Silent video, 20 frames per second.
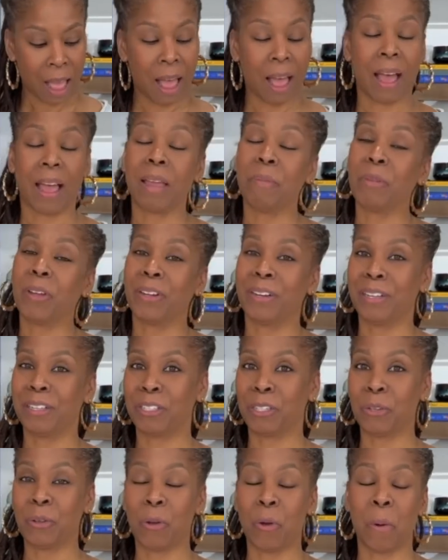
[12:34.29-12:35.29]
I'm
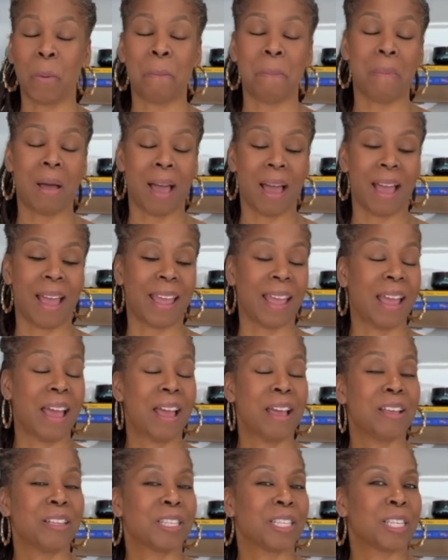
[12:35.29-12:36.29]
gonna do my
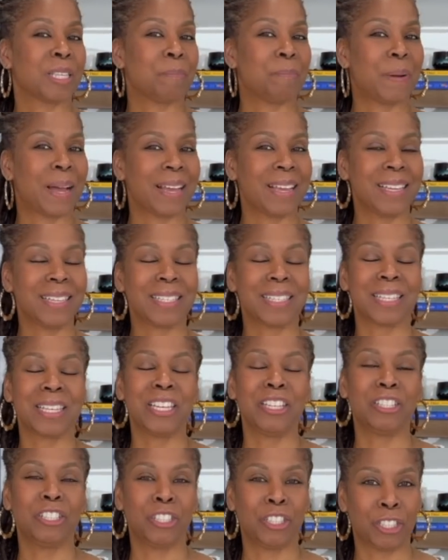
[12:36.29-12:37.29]

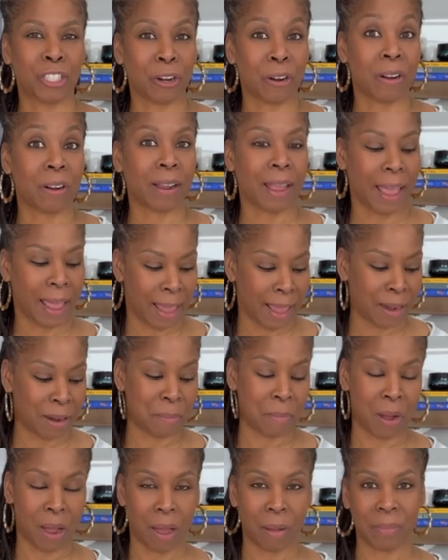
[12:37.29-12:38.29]
spicy jerk
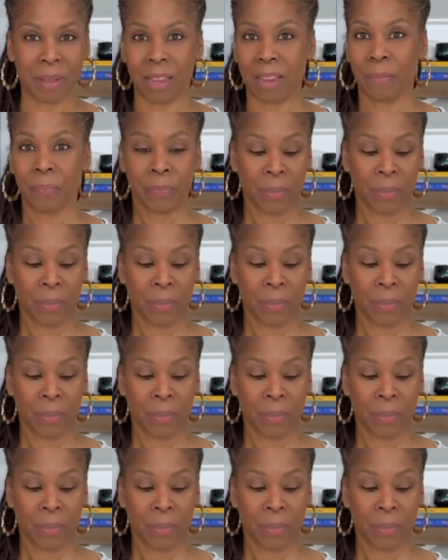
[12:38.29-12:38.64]
edamame.